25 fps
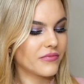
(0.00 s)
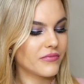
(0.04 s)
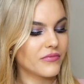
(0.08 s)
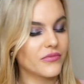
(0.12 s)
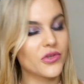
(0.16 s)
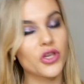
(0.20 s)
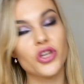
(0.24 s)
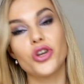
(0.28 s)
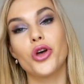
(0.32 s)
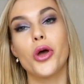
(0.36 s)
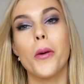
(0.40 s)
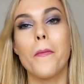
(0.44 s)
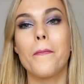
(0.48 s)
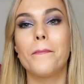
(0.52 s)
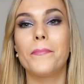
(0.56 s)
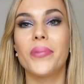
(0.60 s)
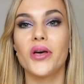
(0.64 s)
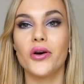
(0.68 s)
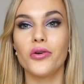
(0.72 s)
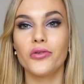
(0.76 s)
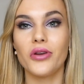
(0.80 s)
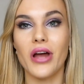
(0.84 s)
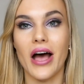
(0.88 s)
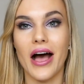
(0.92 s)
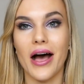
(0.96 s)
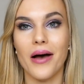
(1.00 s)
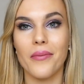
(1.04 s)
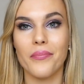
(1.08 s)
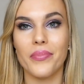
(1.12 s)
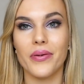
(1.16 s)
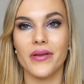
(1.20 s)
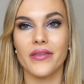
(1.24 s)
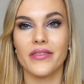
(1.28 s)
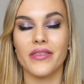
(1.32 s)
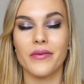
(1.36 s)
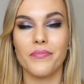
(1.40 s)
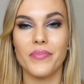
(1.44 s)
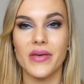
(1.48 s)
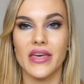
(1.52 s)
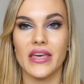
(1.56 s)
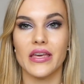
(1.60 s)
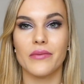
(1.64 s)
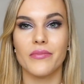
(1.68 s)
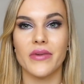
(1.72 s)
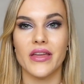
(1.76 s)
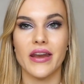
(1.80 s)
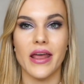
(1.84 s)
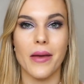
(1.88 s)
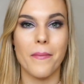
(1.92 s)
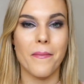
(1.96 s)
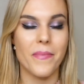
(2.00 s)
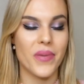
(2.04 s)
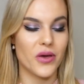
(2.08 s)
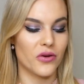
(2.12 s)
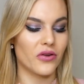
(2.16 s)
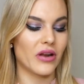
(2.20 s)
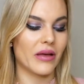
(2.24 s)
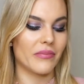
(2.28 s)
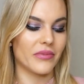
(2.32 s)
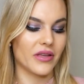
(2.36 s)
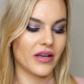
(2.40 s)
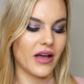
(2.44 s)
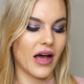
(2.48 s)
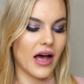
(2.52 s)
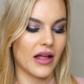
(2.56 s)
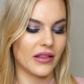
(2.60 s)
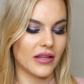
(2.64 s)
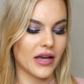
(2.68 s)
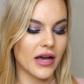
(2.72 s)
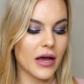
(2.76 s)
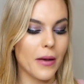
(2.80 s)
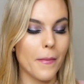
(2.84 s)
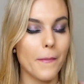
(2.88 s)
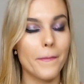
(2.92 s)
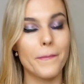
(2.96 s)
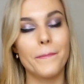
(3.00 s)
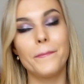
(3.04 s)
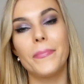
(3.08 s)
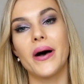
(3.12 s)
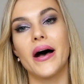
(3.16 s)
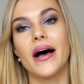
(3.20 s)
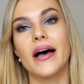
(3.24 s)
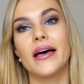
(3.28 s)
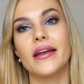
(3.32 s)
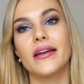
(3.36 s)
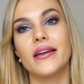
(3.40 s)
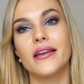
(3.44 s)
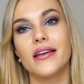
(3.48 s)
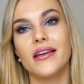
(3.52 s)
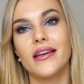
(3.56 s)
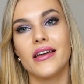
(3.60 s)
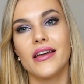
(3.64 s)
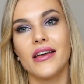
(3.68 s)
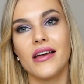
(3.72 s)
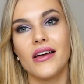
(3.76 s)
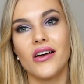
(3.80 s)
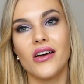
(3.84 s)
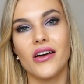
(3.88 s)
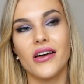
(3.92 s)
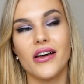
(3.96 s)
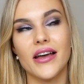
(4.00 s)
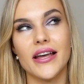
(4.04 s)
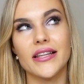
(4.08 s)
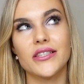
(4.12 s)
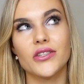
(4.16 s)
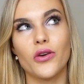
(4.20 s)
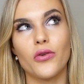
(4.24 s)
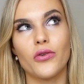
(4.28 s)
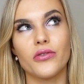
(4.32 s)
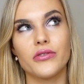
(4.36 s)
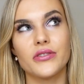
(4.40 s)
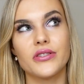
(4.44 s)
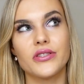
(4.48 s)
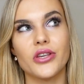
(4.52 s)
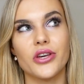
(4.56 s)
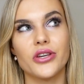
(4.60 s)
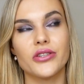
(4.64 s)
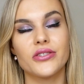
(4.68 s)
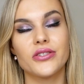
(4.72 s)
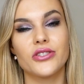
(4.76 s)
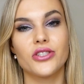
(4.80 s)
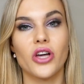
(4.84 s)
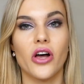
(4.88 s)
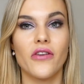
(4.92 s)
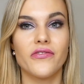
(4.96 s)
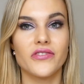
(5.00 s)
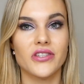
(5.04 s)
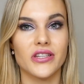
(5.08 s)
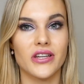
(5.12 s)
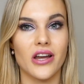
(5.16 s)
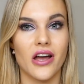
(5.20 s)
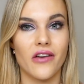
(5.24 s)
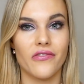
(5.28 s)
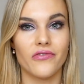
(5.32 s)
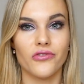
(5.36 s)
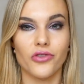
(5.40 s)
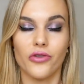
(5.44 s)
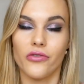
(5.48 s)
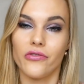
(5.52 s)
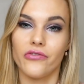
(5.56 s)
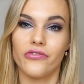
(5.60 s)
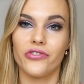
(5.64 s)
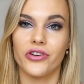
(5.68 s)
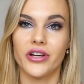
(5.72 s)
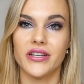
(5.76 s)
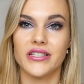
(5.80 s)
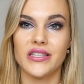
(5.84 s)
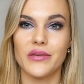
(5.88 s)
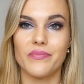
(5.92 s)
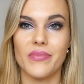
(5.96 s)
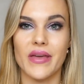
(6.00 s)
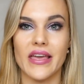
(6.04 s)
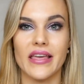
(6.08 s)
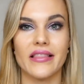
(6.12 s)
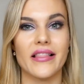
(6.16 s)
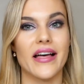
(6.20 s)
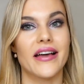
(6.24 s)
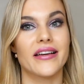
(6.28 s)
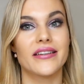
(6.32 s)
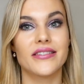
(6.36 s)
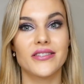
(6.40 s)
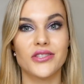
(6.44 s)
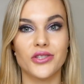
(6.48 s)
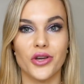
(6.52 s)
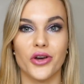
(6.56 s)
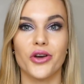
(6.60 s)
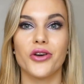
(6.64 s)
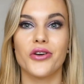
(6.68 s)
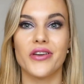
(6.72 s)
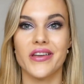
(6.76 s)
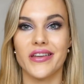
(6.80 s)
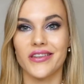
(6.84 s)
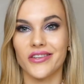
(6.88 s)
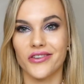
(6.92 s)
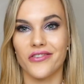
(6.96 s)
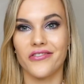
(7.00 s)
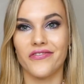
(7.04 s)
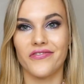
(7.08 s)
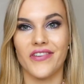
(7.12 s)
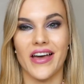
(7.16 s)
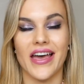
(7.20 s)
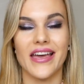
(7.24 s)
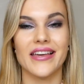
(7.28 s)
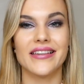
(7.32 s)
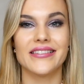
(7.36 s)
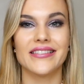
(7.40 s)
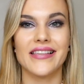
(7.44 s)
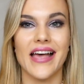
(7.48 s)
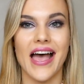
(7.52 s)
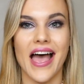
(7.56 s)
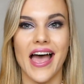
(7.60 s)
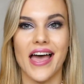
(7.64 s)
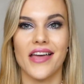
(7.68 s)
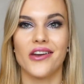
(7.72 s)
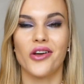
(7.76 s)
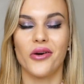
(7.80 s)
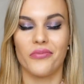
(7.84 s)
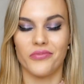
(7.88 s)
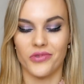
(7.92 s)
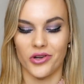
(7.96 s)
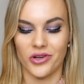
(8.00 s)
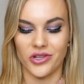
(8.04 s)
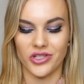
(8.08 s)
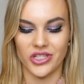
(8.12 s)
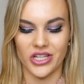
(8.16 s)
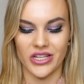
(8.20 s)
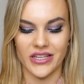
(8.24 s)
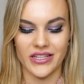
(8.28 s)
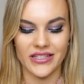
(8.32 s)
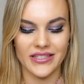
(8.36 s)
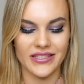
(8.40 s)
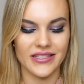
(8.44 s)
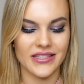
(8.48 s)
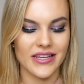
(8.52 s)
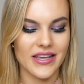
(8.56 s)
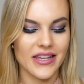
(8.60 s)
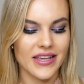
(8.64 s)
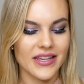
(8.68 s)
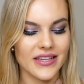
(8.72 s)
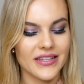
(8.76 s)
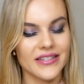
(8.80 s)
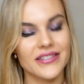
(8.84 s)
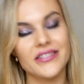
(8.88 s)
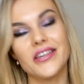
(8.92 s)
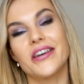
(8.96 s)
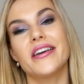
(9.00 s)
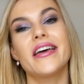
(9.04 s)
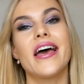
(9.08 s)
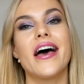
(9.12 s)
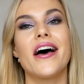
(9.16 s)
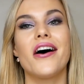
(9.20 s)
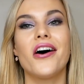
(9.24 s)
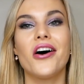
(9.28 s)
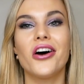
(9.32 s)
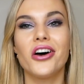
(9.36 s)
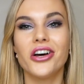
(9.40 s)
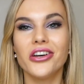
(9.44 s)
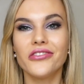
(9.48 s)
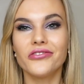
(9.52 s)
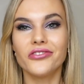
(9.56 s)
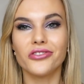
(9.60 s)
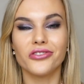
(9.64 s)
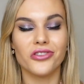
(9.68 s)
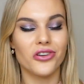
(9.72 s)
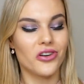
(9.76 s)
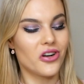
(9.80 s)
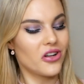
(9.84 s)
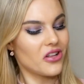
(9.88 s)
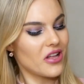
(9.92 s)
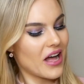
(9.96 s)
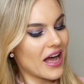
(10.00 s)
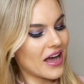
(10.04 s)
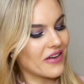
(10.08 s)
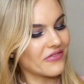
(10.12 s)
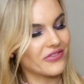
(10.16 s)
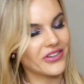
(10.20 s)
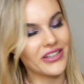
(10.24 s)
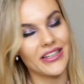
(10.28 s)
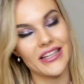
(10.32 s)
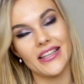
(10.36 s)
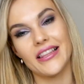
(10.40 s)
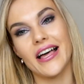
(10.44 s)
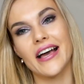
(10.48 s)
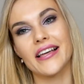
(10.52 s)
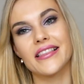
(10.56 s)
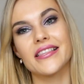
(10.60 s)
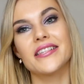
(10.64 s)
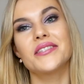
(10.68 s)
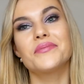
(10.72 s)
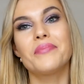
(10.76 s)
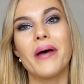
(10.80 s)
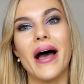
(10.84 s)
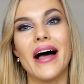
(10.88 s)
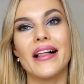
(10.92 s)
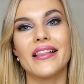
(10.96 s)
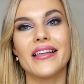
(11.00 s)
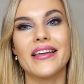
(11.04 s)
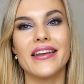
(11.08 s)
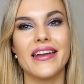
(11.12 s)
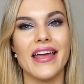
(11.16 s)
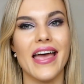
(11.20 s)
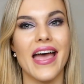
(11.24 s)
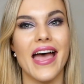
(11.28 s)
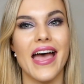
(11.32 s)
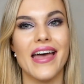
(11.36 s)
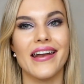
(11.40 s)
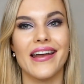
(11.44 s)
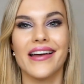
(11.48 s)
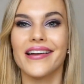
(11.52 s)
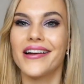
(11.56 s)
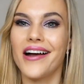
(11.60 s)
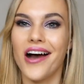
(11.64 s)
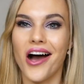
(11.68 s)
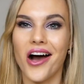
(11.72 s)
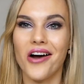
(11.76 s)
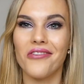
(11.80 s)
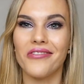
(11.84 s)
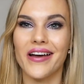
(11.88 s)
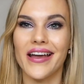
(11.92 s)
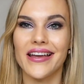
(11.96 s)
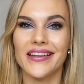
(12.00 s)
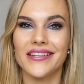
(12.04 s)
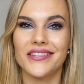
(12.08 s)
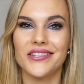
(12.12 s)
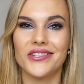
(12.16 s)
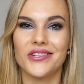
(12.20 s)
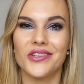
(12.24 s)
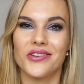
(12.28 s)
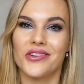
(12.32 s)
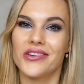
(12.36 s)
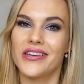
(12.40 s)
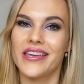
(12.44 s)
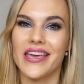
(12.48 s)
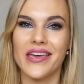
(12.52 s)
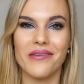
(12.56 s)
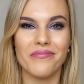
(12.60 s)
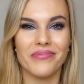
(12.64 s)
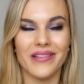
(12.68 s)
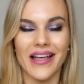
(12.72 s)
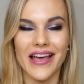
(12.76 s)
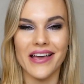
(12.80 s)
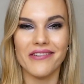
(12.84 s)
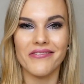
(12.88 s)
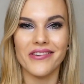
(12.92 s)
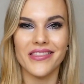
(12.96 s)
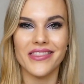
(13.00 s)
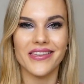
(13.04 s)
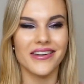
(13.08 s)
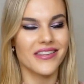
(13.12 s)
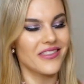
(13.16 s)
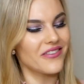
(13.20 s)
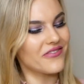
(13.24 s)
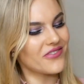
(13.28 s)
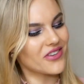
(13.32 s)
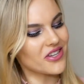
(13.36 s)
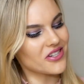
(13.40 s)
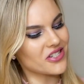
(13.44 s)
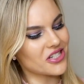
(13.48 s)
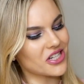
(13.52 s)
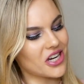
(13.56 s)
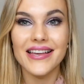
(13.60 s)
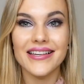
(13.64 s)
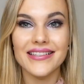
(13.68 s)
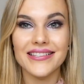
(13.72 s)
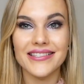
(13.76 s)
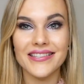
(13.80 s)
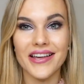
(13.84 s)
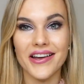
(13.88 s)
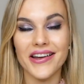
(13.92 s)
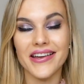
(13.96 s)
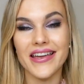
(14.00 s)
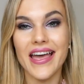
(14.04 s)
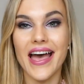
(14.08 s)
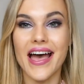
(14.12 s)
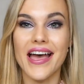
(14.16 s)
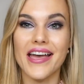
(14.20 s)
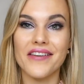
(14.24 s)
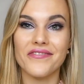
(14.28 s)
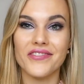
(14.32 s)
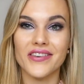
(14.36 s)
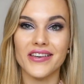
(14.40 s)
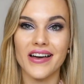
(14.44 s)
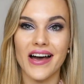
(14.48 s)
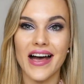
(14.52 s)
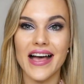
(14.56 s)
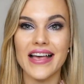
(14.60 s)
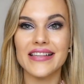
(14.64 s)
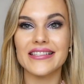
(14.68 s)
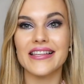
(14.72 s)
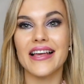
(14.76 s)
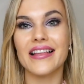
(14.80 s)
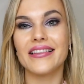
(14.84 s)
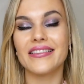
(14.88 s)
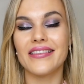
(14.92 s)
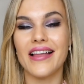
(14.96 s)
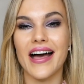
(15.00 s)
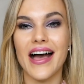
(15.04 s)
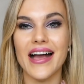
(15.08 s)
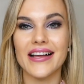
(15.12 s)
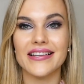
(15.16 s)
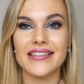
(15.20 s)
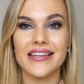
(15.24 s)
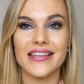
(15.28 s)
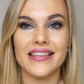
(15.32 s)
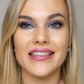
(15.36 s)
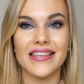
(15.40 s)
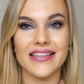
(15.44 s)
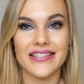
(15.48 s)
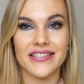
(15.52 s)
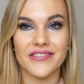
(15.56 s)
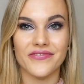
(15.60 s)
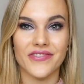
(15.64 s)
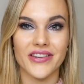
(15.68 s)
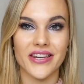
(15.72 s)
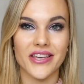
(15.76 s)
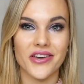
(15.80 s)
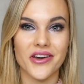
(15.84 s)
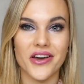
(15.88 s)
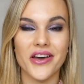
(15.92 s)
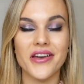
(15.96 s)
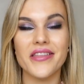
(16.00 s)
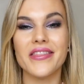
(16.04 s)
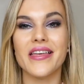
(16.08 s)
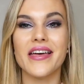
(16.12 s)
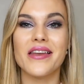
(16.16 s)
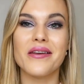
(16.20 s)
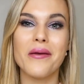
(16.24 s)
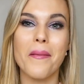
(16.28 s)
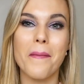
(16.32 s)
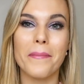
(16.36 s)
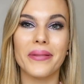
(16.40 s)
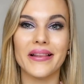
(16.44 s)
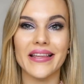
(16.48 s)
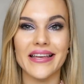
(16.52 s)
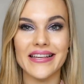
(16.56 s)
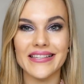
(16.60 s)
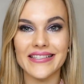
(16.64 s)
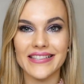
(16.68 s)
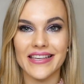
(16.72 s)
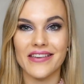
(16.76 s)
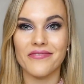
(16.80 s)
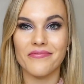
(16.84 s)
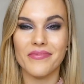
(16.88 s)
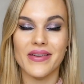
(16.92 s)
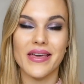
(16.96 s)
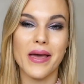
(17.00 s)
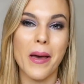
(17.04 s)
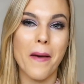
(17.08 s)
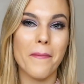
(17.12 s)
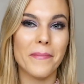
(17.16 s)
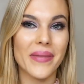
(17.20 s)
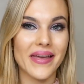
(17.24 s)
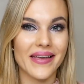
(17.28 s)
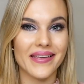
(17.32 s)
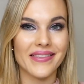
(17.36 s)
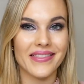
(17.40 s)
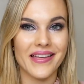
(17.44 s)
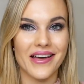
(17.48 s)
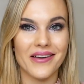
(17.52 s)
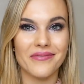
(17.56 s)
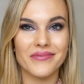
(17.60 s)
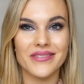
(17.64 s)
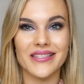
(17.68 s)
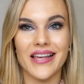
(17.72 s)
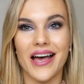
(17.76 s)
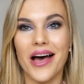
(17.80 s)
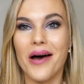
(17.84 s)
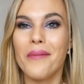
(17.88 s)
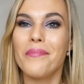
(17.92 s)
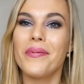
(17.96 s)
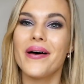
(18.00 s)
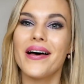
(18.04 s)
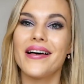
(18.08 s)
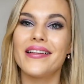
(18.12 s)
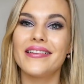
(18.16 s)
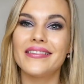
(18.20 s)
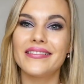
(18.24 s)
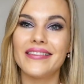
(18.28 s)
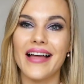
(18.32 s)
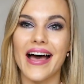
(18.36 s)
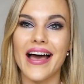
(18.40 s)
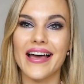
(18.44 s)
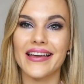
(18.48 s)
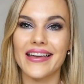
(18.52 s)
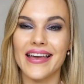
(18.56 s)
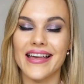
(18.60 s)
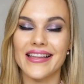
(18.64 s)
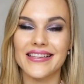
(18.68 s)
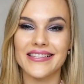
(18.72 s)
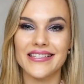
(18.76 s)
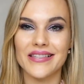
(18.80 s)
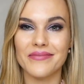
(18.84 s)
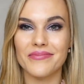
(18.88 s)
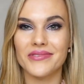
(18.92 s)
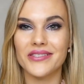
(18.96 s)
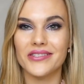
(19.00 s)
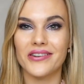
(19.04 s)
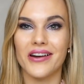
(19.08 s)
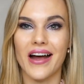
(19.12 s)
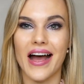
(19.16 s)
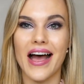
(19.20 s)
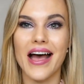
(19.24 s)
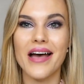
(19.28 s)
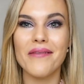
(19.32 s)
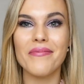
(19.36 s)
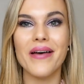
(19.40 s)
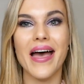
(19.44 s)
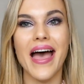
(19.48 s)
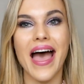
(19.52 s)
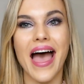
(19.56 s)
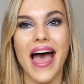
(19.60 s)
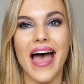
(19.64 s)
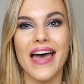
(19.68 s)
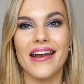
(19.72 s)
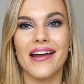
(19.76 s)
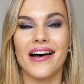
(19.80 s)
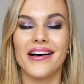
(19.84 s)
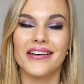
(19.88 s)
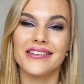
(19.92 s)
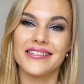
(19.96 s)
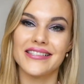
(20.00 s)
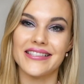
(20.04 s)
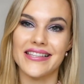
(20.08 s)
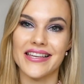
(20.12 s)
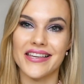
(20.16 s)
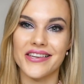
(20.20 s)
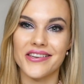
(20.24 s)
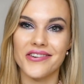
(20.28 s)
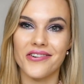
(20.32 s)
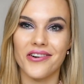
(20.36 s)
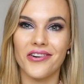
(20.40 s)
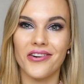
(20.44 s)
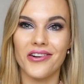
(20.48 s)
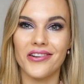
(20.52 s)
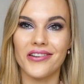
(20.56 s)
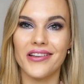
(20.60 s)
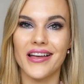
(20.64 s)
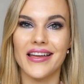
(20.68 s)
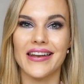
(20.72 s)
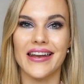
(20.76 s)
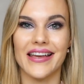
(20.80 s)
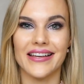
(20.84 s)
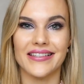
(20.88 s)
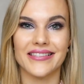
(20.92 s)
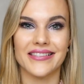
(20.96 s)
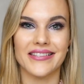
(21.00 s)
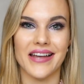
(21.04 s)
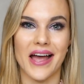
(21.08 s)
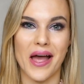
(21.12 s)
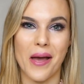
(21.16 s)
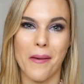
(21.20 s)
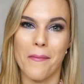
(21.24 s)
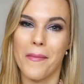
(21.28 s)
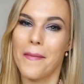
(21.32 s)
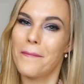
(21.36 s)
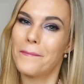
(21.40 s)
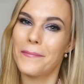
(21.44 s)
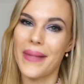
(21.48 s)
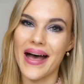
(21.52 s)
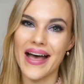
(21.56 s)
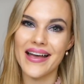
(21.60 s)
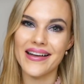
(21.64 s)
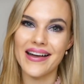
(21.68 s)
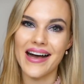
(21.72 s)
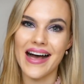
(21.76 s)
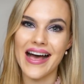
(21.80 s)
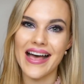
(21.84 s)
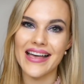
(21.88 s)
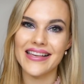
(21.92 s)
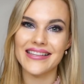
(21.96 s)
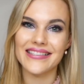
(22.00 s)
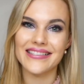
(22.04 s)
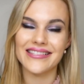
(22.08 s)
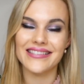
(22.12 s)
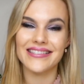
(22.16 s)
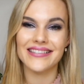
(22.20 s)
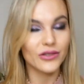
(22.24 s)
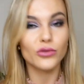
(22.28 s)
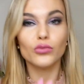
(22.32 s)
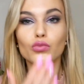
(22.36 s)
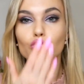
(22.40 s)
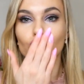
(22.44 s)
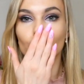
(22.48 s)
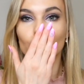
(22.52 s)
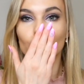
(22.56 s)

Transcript: you know, build up the pigment and build up the color, but it's also soft enough not for it to be like so in your face and obnoxious. So yeah, overall, I really like this palette and I can't wait to keep playing with it in the future. So yeah, if you guys liked this video, then please give me a big thumbs up, like and subscribe, and I'll see you all next time. Bye guys!